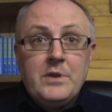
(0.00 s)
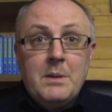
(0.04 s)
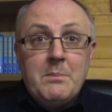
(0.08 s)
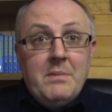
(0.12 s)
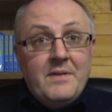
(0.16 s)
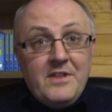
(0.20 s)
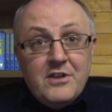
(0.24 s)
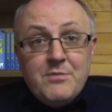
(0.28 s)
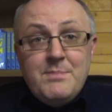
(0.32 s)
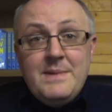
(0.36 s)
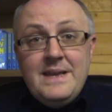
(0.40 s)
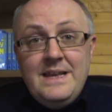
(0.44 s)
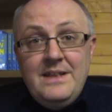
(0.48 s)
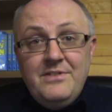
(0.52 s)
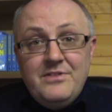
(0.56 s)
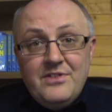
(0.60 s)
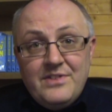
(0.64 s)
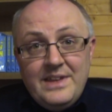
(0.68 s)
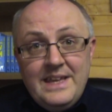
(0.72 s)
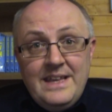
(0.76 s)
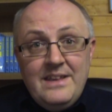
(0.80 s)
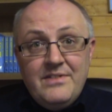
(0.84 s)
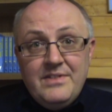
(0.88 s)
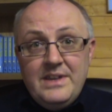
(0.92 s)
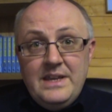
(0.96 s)
But this means
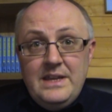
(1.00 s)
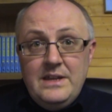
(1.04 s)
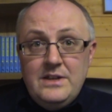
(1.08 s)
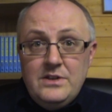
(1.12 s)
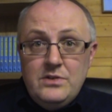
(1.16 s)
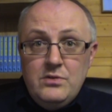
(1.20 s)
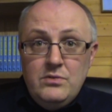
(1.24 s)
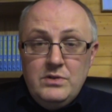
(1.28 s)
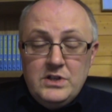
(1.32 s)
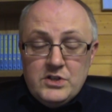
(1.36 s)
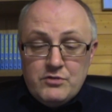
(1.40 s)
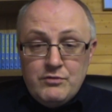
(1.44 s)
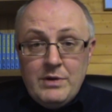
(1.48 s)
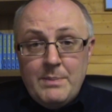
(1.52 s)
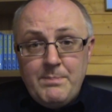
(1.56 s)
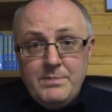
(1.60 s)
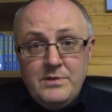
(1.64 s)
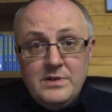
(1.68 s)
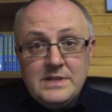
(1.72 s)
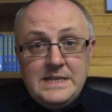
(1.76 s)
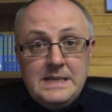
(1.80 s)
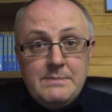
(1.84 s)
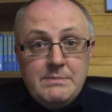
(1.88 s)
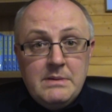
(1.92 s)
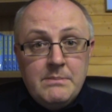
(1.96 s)
it's easy to disrupt
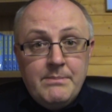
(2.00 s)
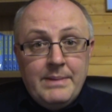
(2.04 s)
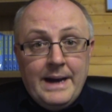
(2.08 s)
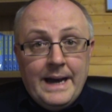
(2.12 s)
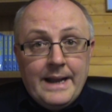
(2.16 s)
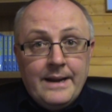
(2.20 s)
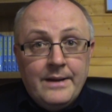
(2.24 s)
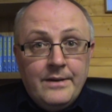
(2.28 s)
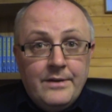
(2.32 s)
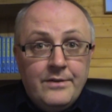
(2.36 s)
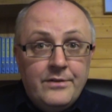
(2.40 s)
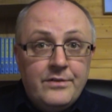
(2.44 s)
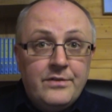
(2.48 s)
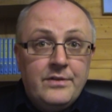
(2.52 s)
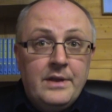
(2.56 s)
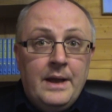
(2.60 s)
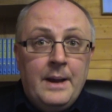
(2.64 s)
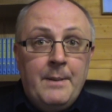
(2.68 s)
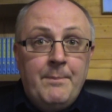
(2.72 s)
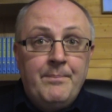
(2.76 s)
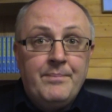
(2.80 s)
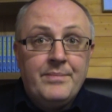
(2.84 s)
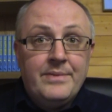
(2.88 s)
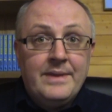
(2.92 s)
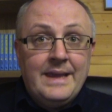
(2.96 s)
the sleeping patterns.
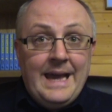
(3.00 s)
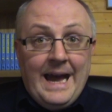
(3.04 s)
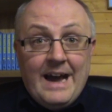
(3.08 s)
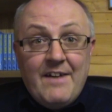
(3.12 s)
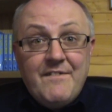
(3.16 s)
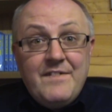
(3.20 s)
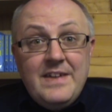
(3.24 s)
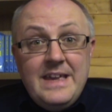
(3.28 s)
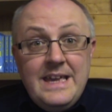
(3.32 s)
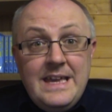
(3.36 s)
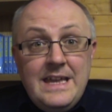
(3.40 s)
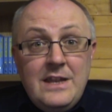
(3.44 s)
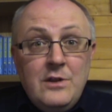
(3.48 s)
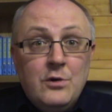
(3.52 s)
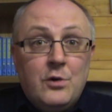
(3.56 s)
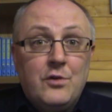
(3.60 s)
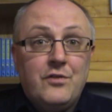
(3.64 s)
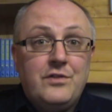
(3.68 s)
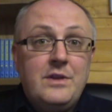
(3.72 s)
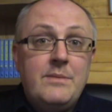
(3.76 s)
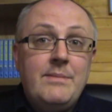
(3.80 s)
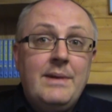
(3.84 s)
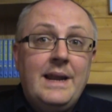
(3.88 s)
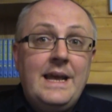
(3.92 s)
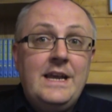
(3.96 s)
Um, caffeine or
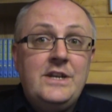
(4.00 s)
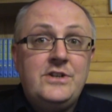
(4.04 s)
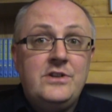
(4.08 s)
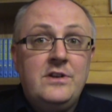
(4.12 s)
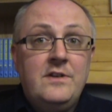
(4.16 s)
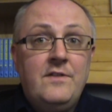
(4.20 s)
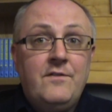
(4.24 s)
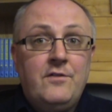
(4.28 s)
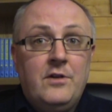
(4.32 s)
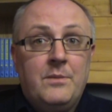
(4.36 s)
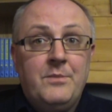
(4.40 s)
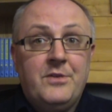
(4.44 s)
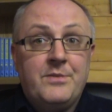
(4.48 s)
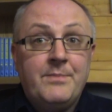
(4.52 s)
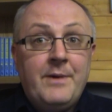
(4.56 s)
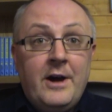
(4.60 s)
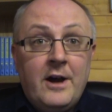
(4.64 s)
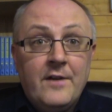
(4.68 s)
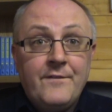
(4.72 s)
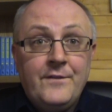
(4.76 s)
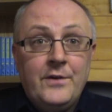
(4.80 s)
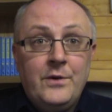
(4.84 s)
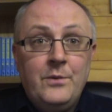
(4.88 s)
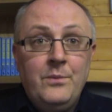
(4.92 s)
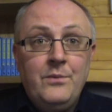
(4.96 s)
stimulation from
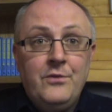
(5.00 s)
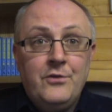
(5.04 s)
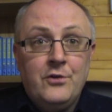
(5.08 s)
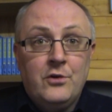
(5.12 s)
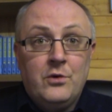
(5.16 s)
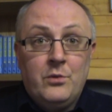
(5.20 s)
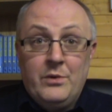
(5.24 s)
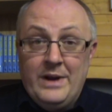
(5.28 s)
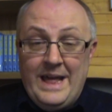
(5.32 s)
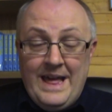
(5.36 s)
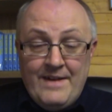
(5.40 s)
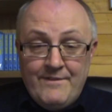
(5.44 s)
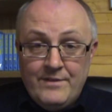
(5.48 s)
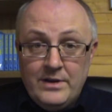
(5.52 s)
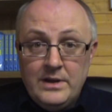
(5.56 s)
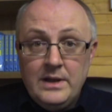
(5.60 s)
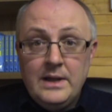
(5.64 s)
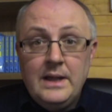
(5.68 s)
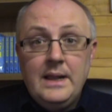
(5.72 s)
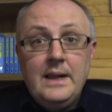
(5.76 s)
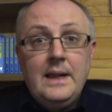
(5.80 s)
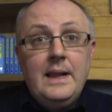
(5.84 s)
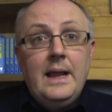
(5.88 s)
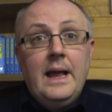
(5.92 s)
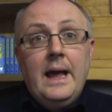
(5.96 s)
smartphones or whatever,
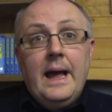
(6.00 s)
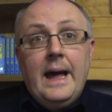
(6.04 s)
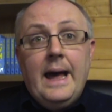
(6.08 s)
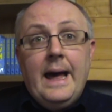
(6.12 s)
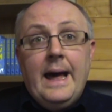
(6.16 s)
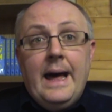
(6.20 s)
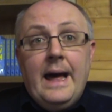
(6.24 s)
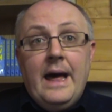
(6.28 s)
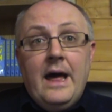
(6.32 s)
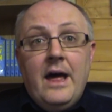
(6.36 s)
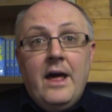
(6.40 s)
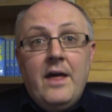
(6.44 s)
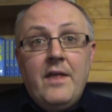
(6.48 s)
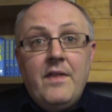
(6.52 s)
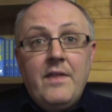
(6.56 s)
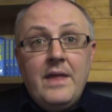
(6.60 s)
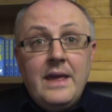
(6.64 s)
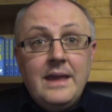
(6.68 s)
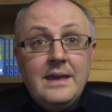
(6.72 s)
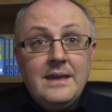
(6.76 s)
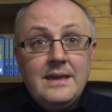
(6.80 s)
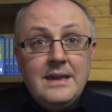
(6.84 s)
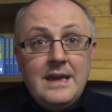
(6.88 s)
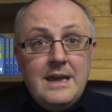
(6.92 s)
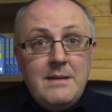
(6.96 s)
uh,
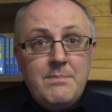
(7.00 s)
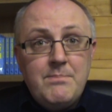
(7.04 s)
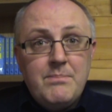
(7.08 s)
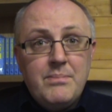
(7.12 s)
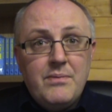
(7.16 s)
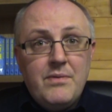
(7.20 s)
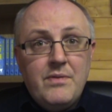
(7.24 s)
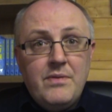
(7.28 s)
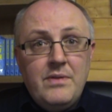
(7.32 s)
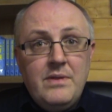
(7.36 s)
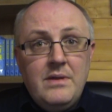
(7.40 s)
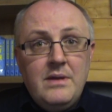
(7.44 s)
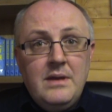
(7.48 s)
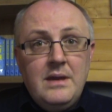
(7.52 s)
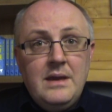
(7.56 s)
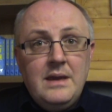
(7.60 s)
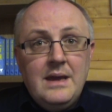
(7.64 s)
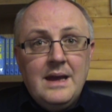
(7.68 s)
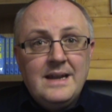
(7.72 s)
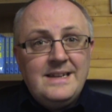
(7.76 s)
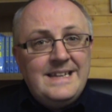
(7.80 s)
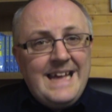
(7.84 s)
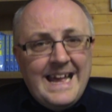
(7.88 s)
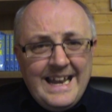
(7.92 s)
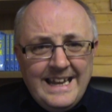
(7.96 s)
they keep
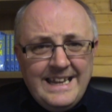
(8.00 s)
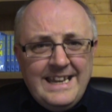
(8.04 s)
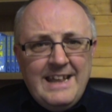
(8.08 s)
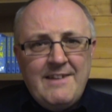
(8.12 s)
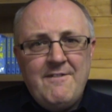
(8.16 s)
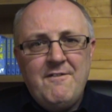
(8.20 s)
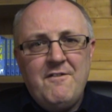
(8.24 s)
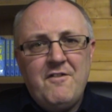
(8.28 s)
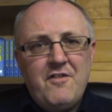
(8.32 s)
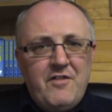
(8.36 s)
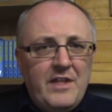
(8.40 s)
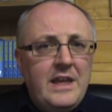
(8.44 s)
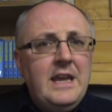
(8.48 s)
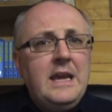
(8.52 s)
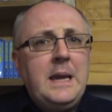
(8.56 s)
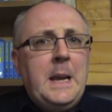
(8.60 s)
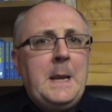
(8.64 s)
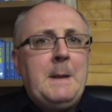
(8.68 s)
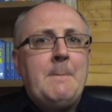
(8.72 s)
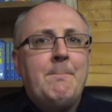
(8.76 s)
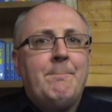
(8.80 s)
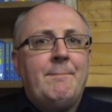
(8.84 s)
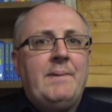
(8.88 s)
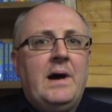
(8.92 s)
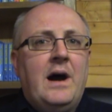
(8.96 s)
the attentive
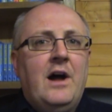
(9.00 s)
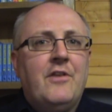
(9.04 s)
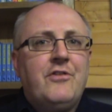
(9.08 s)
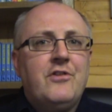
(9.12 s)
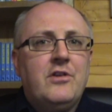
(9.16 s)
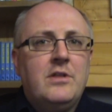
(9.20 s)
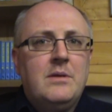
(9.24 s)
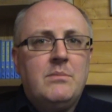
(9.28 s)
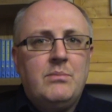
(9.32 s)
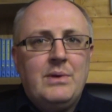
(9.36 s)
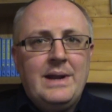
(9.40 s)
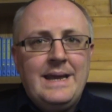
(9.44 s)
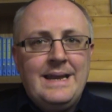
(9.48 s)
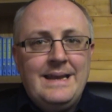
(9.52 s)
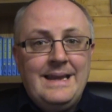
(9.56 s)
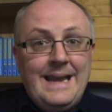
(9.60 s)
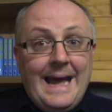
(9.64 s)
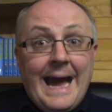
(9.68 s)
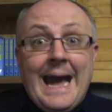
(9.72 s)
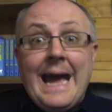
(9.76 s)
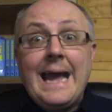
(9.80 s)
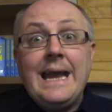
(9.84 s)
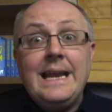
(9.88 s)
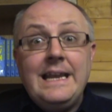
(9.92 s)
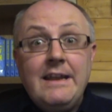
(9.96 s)
thinking parts of the brain
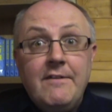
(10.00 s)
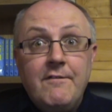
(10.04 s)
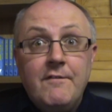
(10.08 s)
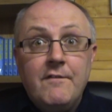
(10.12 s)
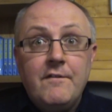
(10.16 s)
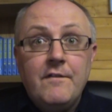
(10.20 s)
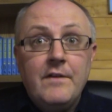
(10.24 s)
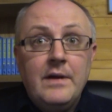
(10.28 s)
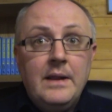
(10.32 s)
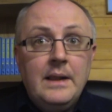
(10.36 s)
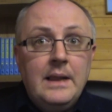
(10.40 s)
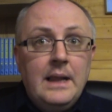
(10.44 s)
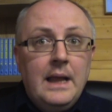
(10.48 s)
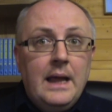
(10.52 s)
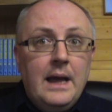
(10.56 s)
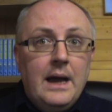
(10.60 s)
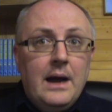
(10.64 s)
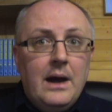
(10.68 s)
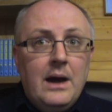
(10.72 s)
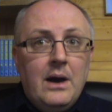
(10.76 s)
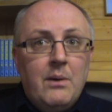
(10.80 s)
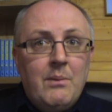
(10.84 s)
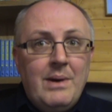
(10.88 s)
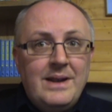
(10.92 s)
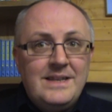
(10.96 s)
active
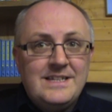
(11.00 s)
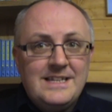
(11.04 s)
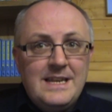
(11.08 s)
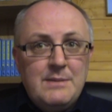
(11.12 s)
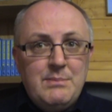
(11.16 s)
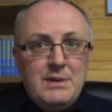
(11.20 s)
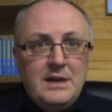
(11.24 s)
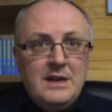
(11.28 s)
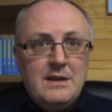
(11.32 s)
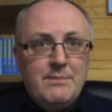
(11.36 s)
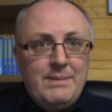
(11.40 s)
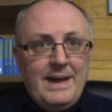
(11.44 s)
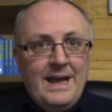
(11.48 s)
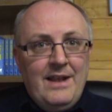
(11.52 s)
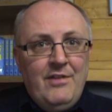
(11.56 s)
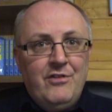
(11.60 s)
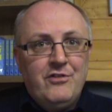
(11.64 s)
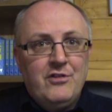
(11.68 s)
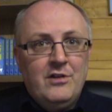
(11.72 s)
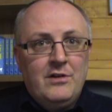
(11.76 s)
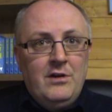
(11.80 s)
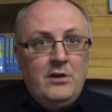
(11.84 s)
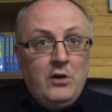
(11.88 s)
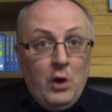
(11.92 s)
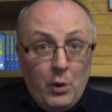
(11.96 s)
uh, when sleeping
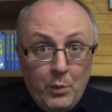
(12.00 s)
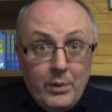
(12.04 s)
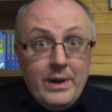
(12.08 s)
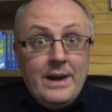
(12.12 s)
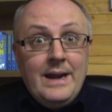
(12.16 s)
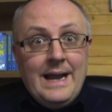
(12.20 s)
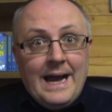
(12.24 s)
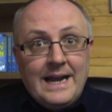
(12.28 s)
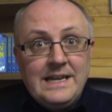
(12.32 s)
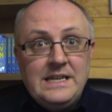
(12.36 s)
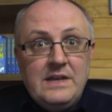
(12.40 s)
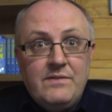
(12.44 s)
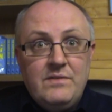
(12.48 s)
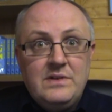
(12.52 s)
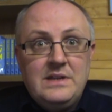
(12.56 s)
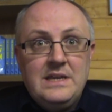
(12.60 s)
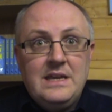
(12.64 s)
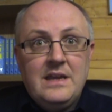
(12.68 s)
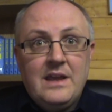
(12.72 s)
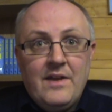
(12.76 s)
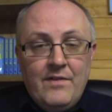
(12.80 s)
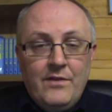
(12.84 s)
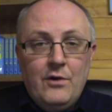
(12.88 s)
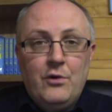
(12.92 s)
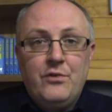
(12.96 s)
depends on lowering
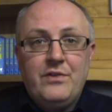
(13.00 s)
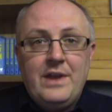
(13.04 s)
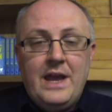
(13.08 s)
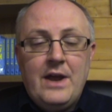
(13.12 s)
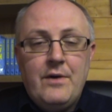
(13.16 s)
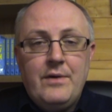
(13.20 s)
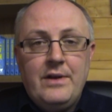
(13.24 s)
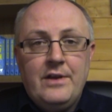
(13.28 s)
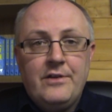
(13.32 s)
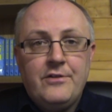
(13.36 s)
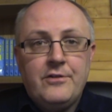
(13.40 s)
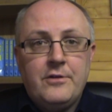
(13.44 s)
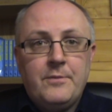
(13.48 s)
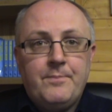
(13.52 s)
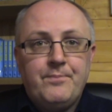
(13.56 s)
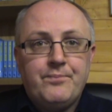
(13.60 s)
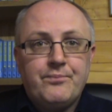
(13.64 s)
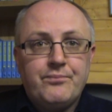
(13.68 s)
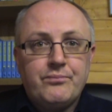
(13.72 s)
activity in those areas.